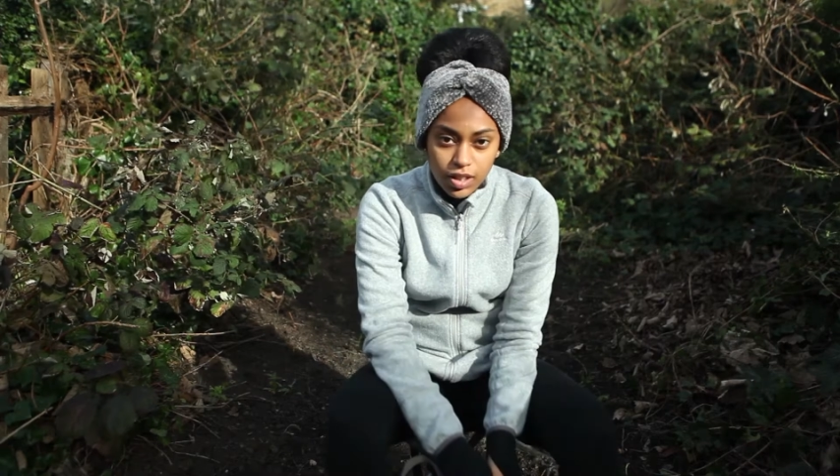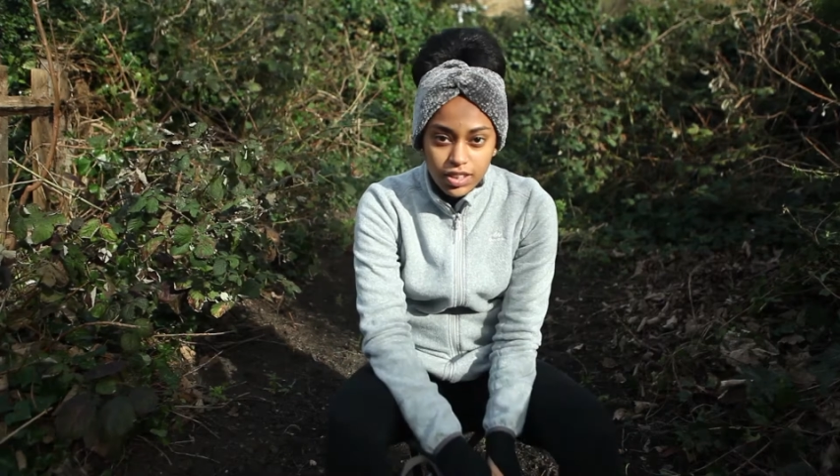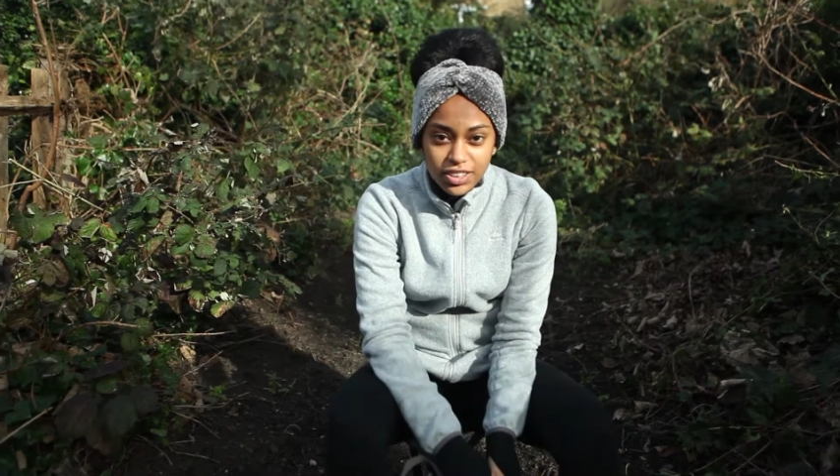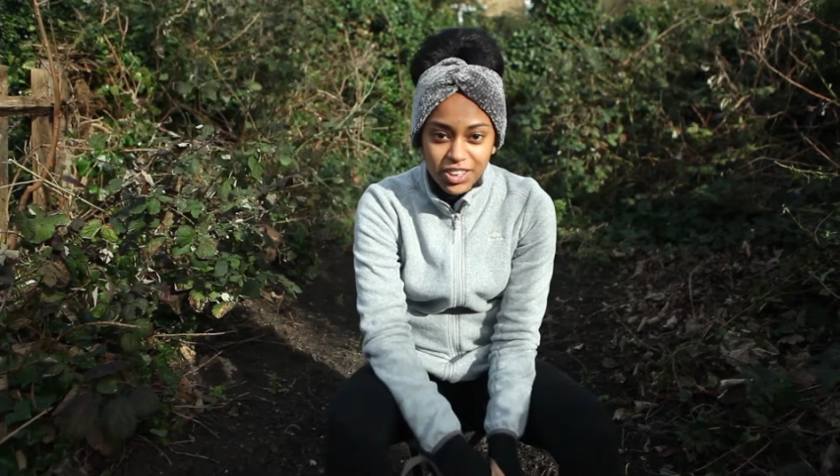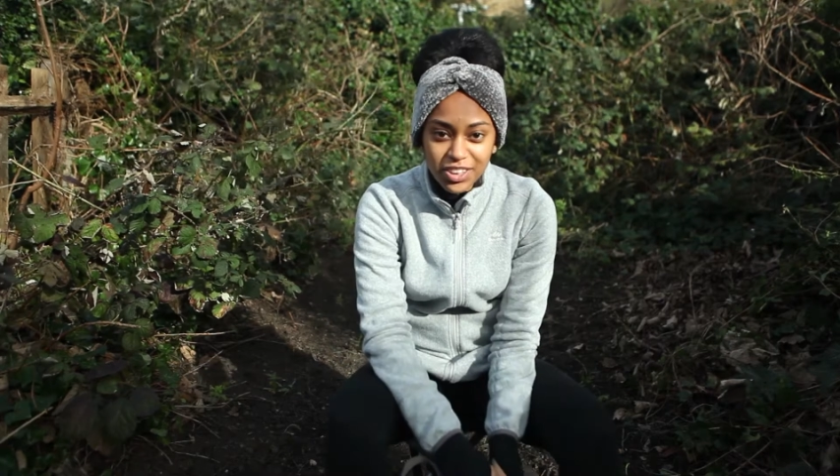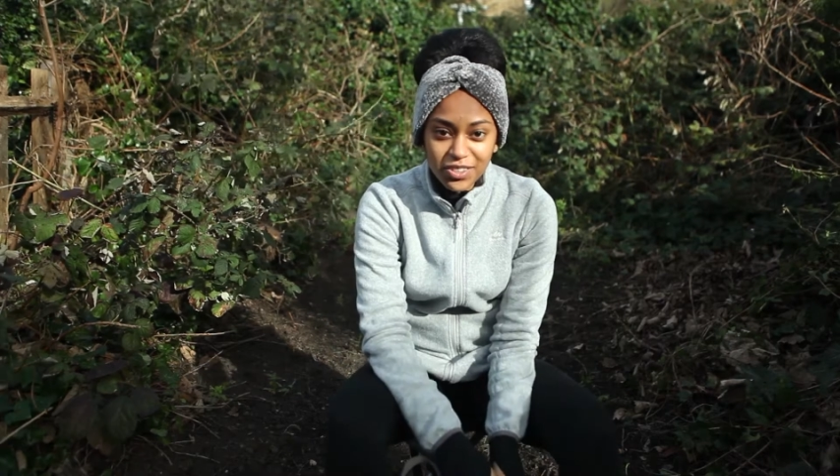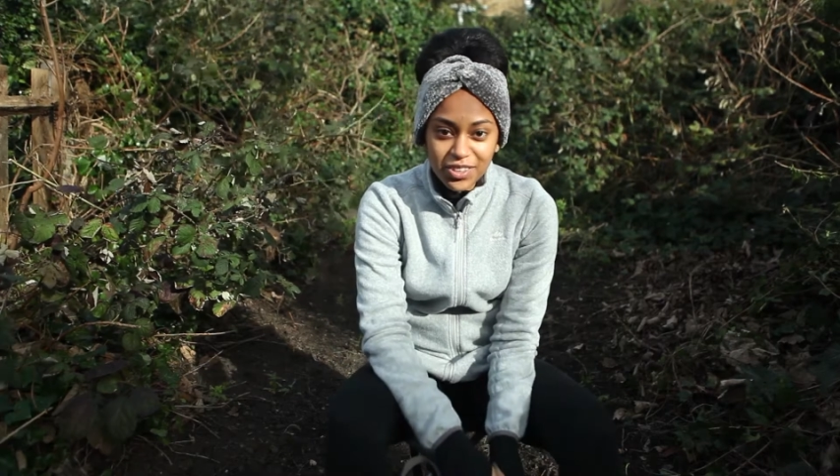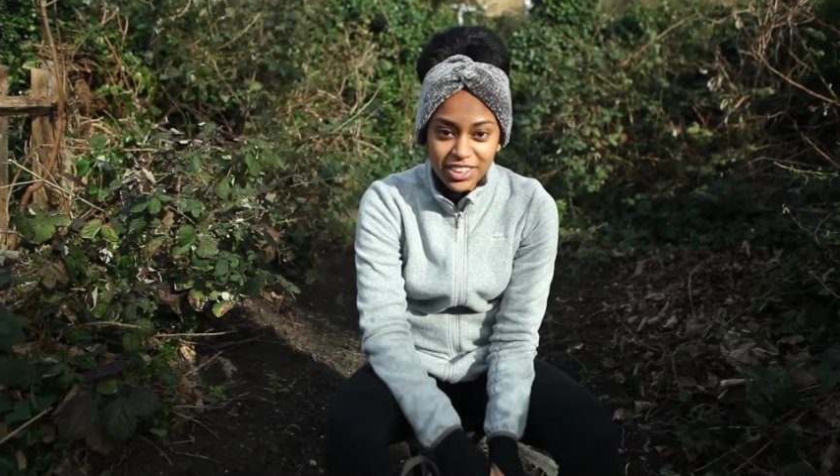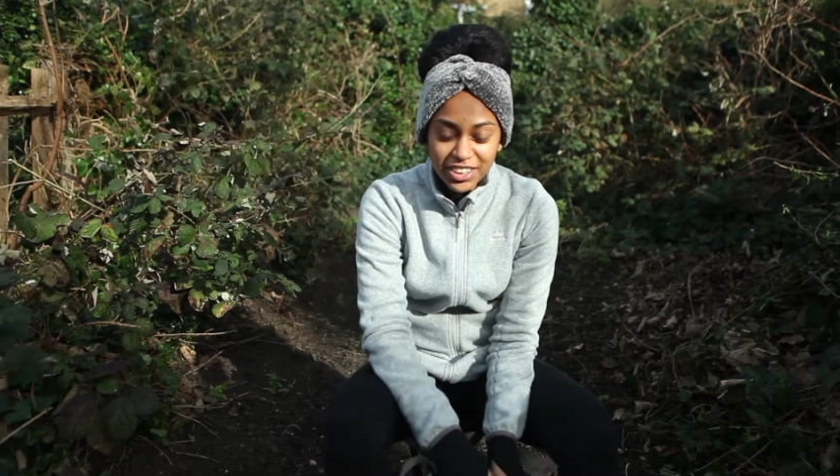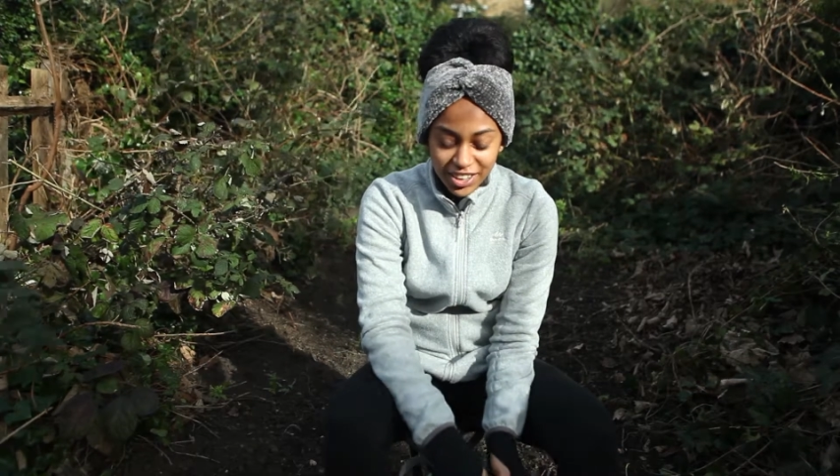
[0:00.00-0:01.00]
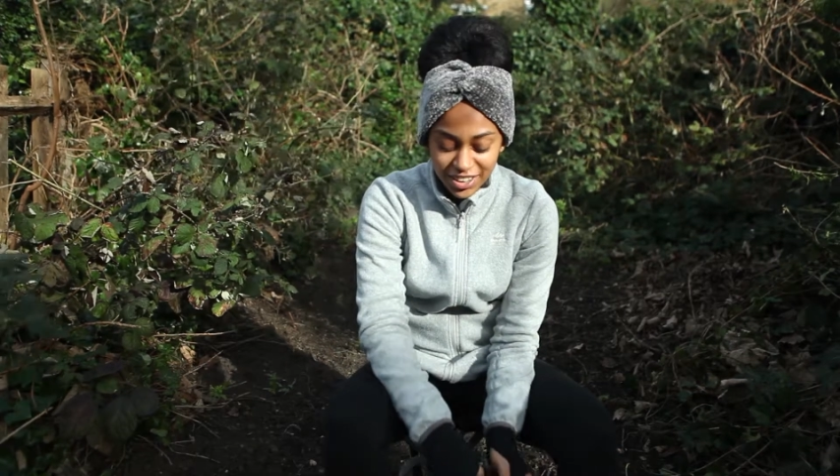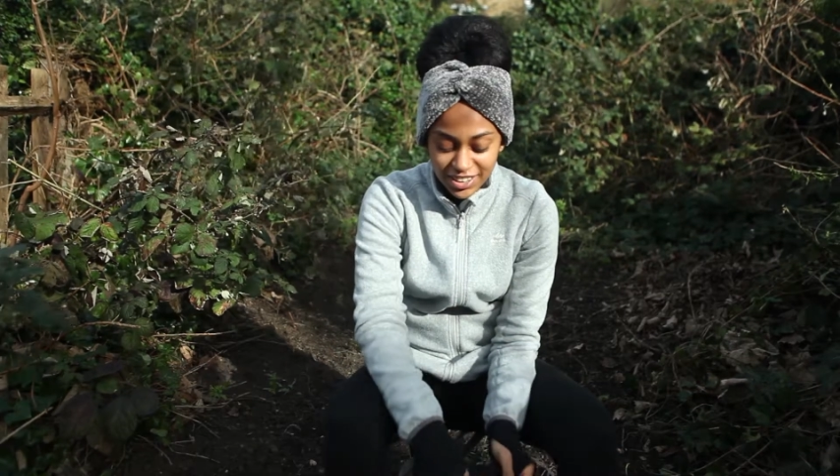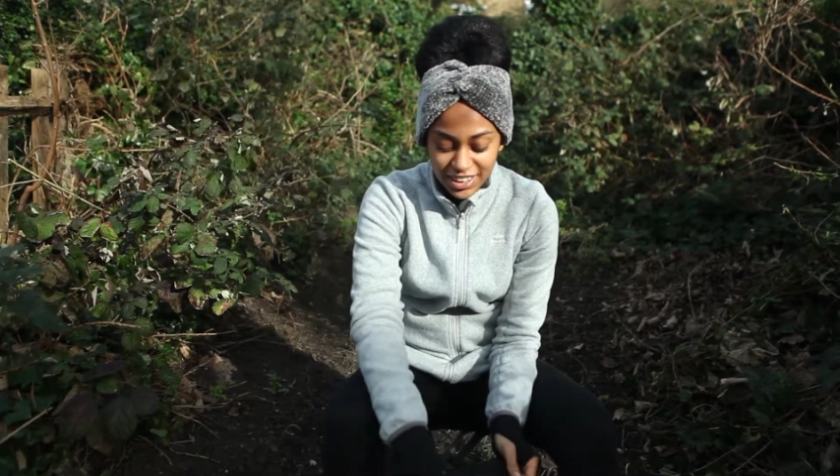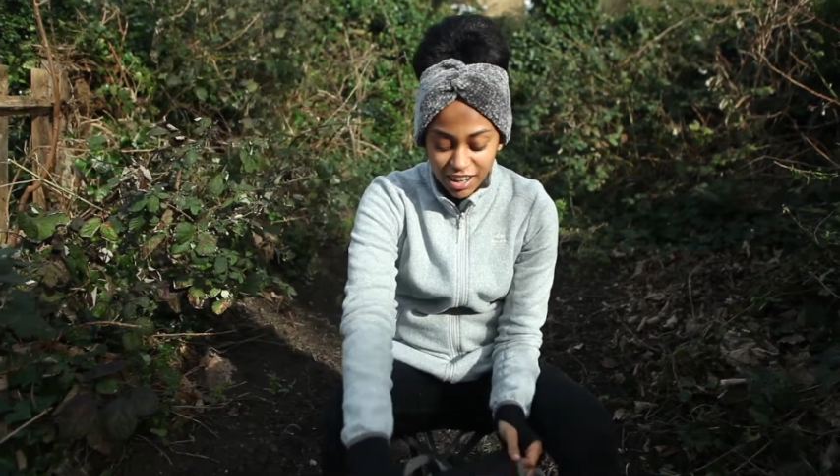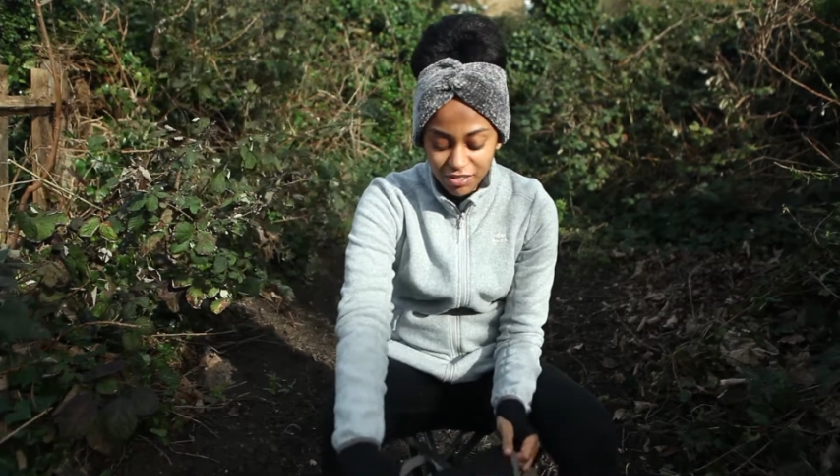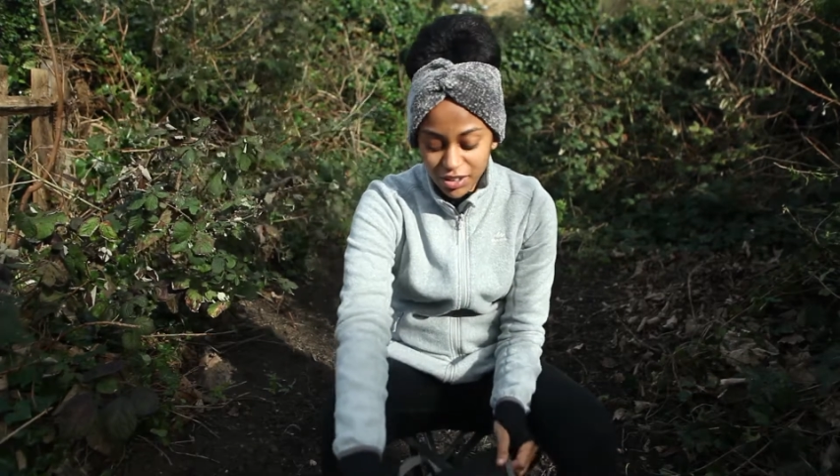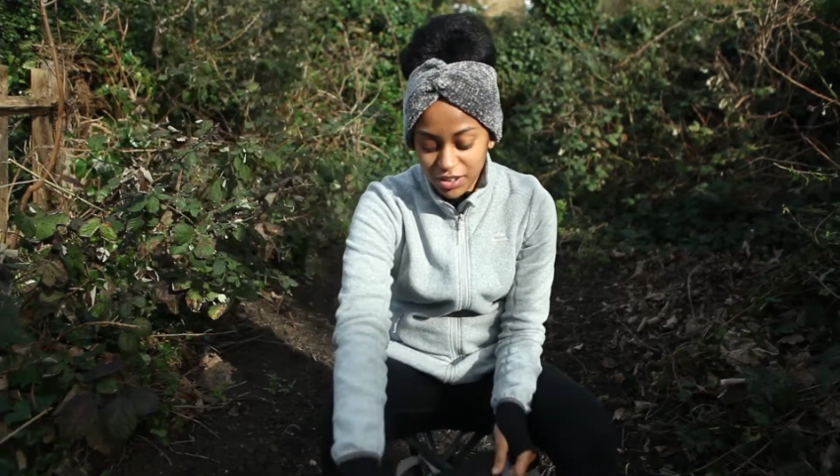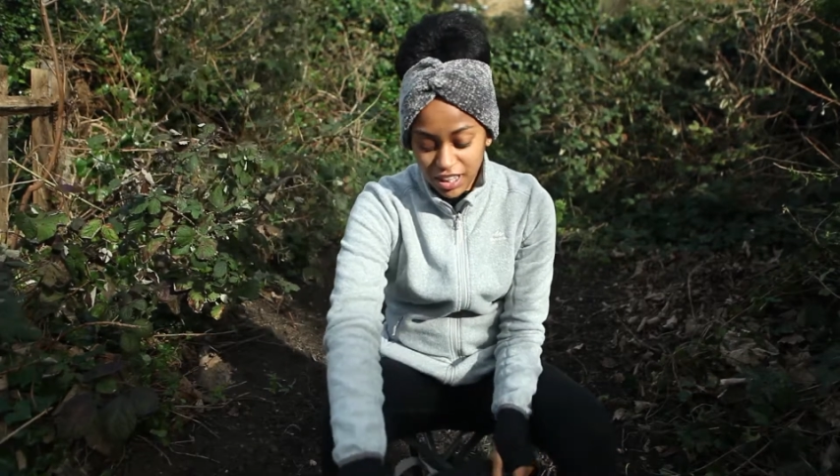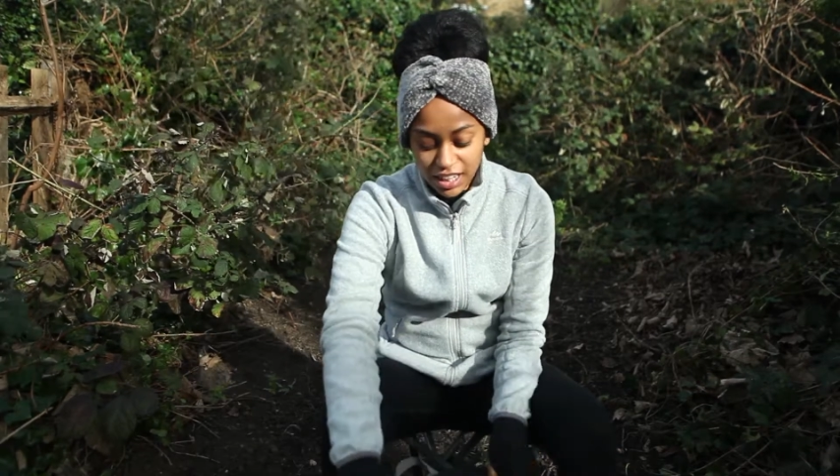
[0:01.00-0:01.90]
So we're just going to have a look